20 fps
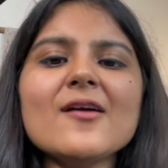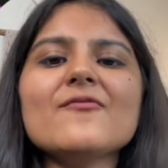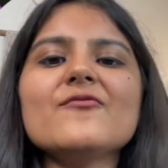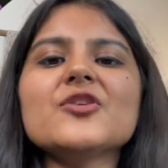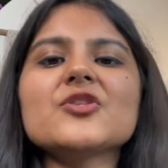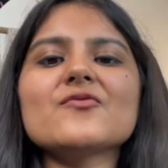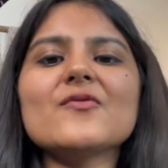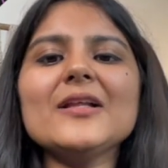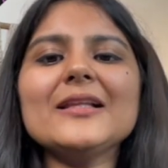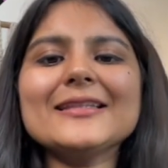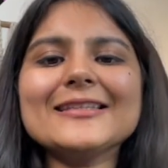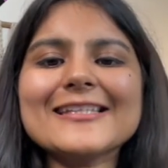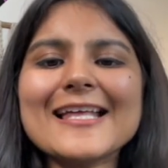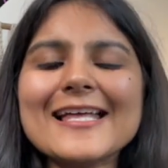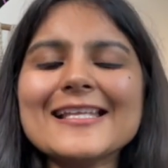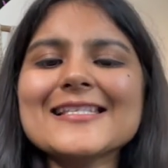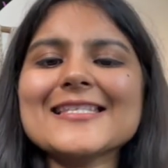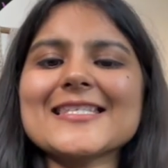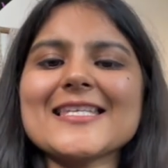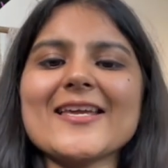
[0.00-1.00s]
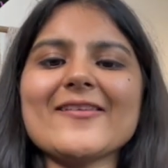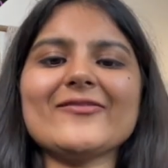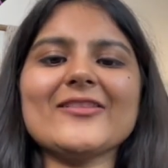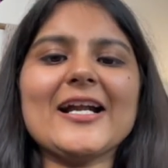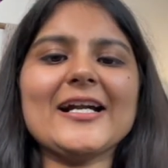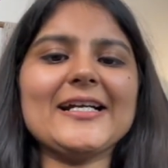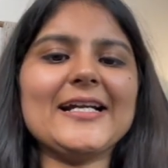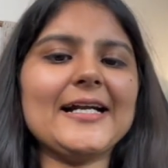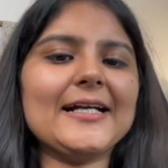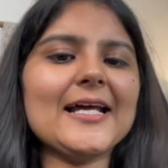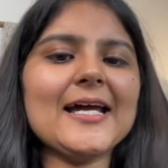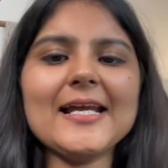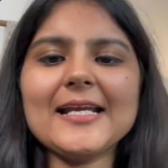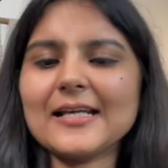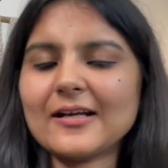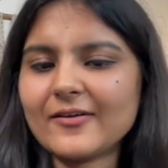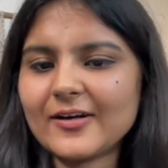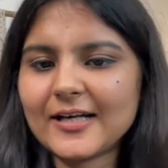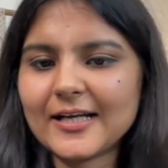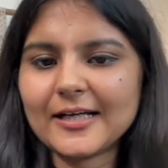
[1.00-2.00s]
which will then save that data
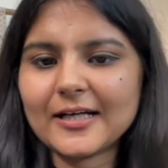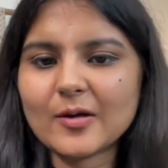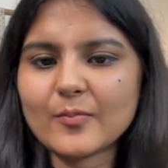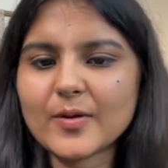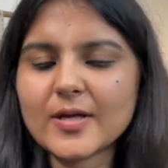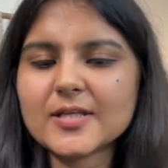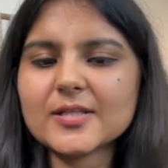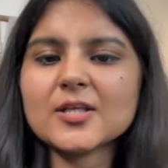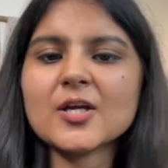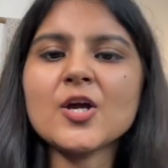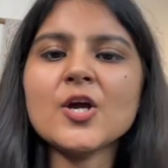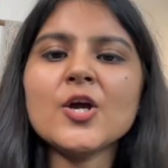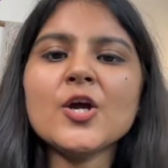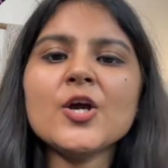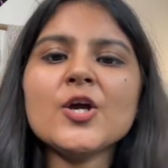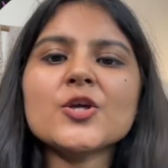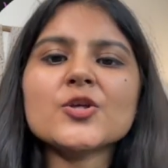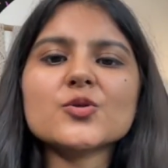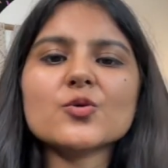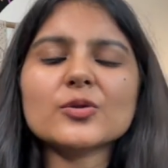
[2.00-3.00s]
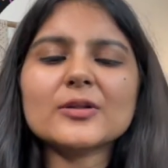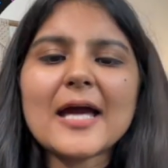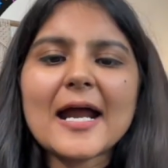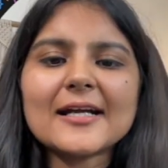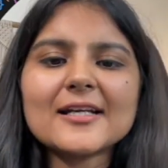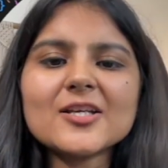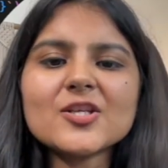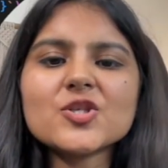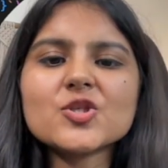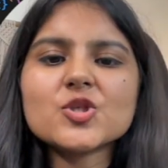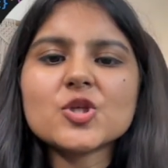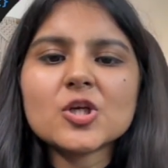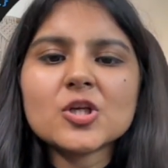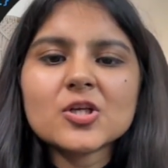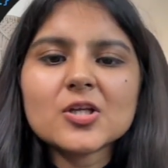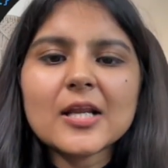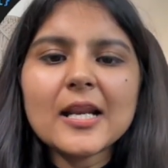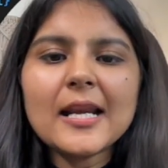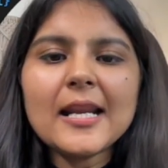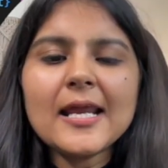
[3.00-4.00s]
in our database. So that is
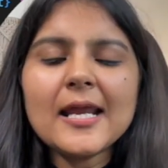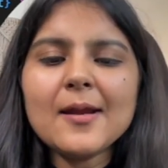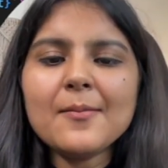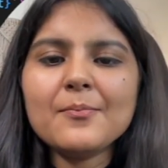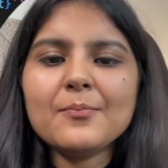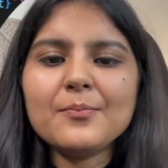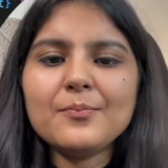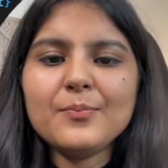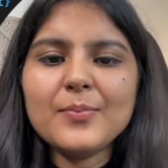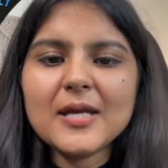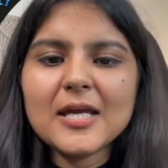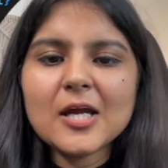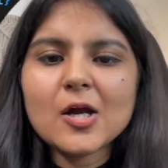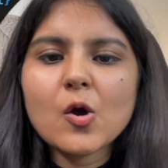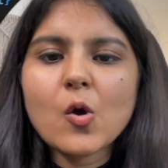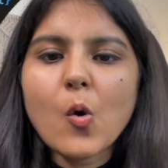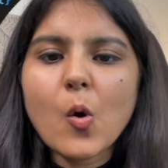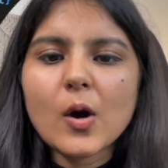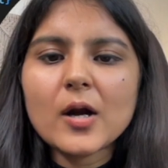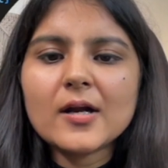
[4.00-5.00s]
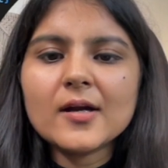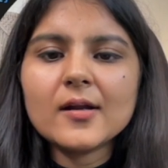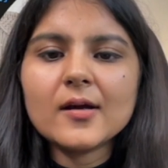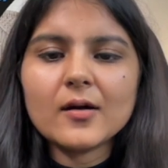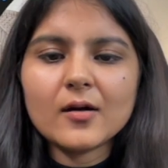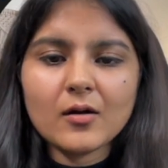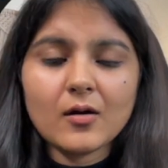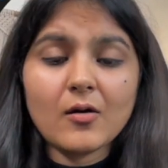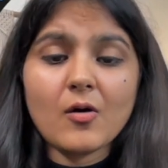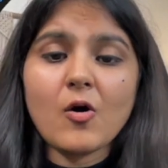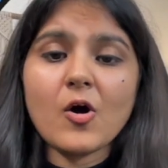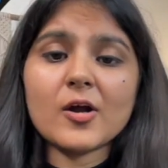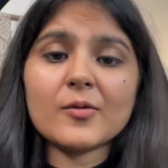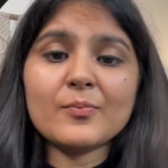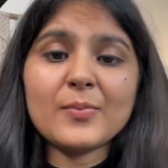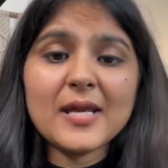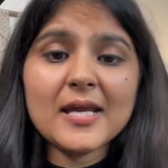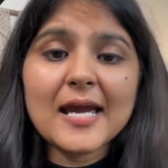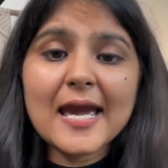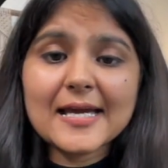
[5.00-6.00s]
generally being called or
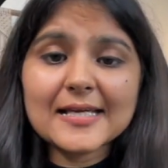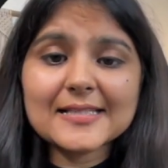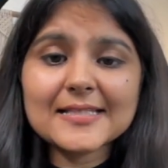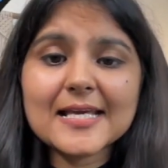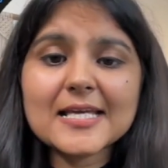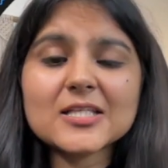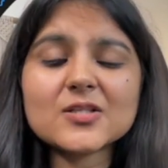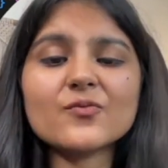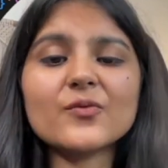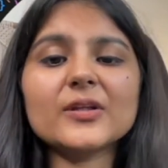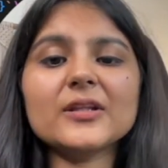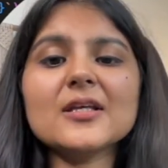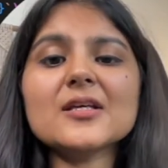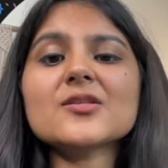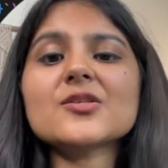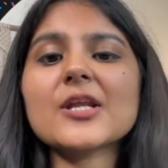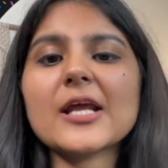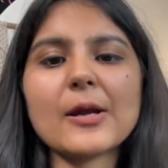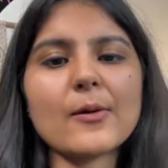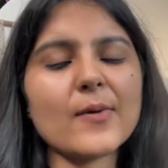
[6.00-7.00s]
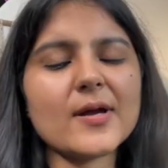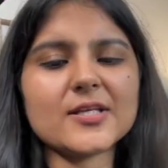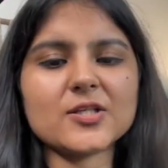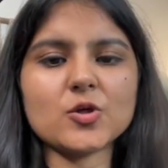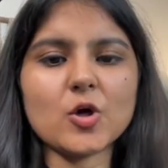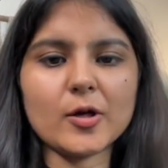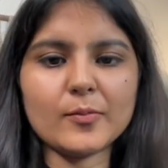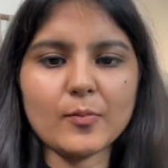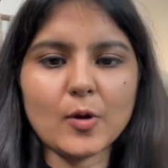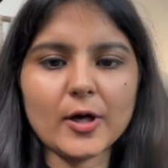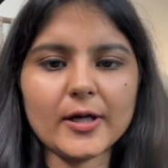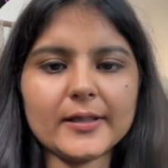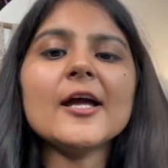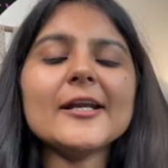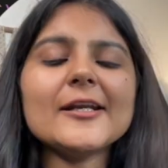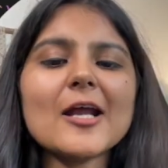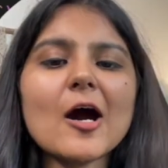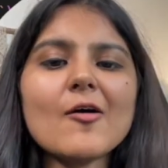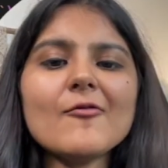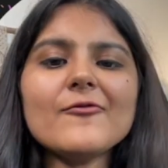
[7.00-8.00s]
being accessed with this request.body.
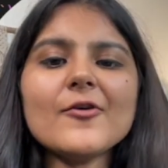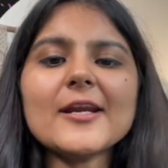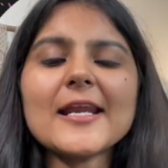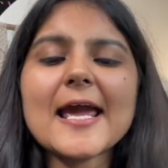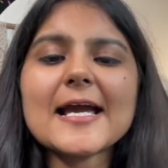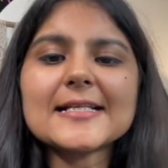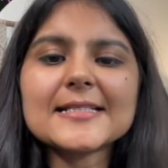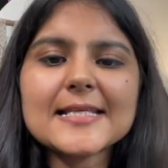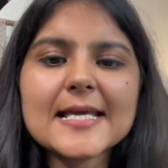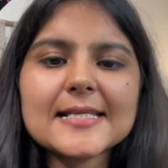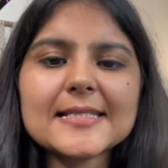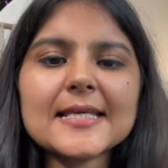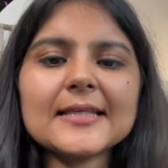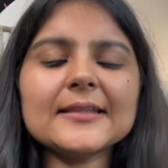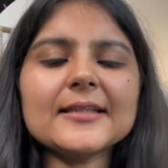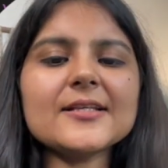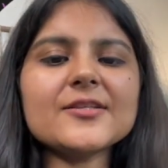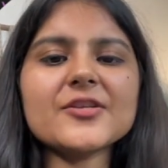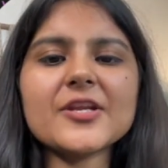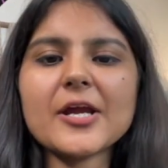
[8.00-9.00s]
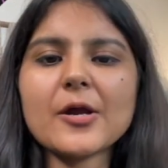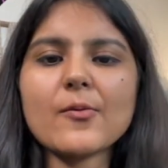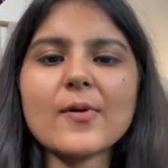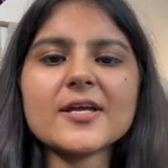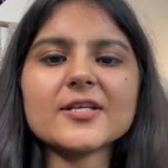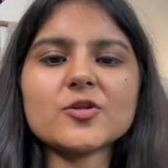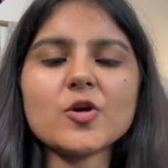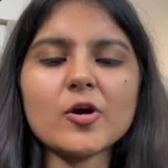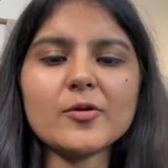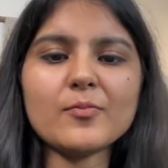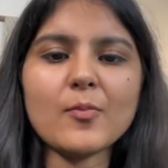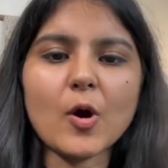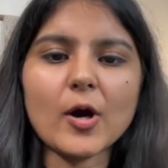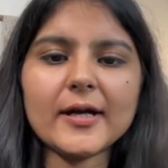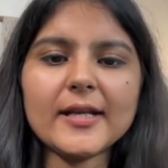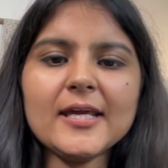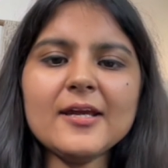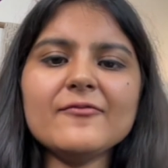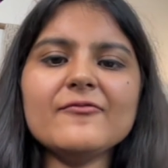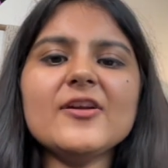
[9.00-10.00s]
Now for accessing this
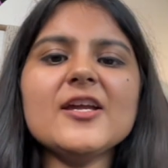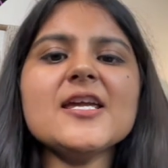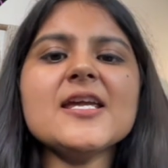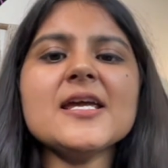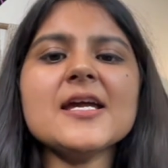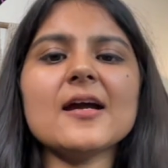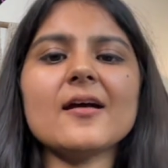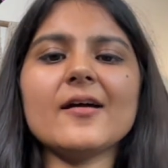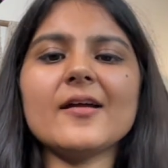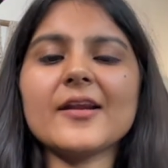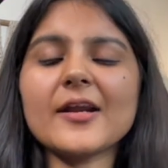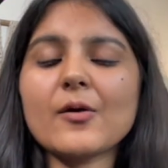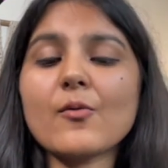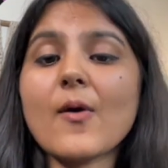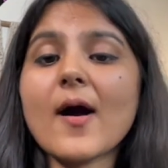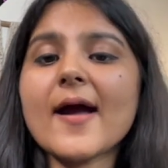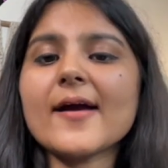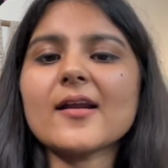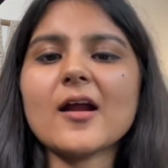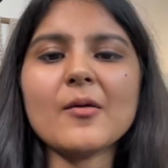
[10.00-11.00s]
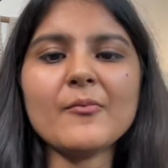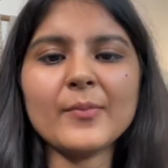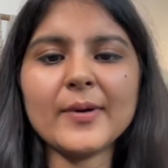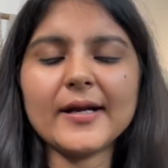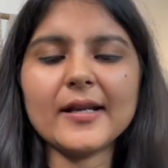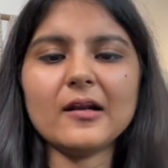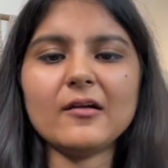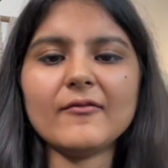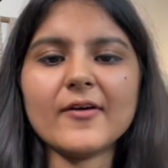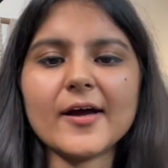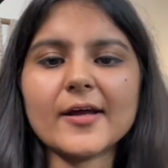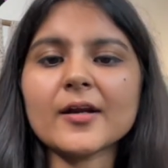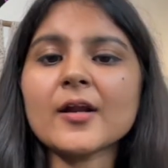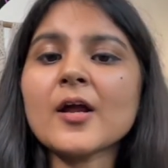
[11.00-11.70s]
request.body, we require a middleware,